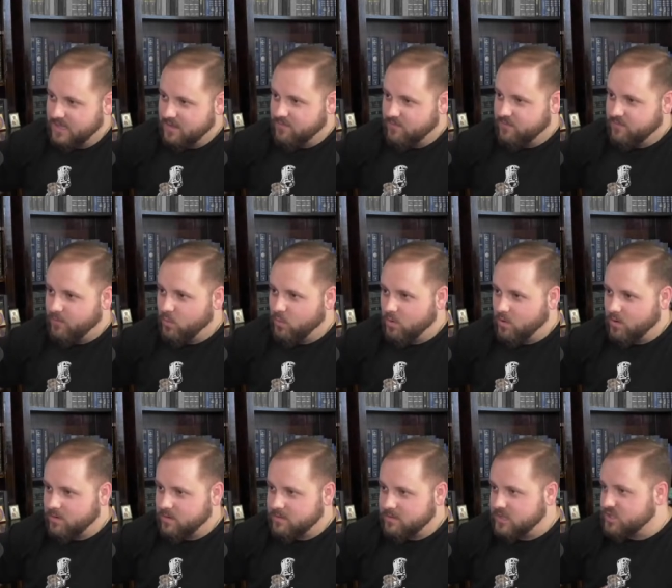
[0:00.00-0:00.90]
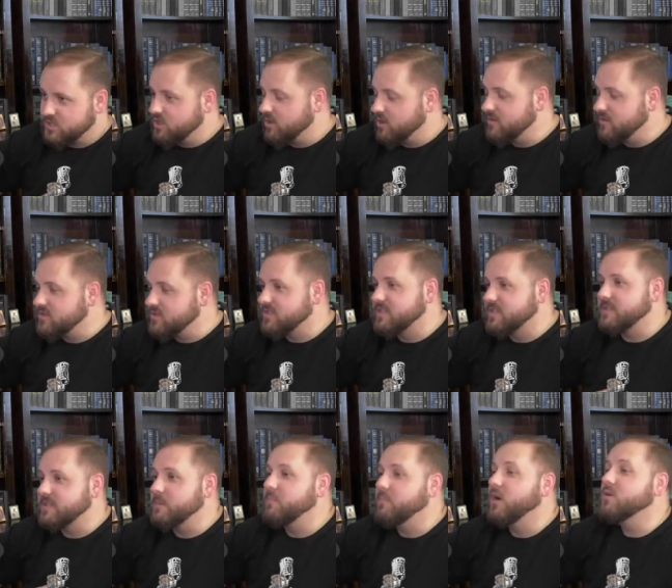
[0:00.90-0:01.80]
for the church to
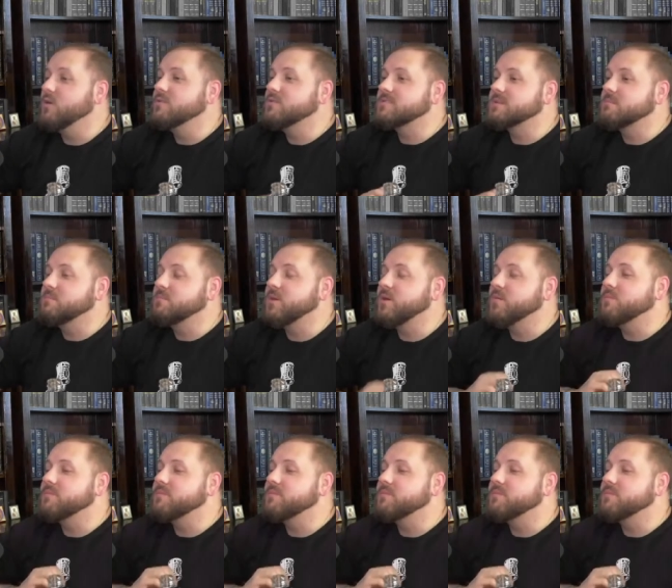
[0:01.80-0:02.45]
depose a pope.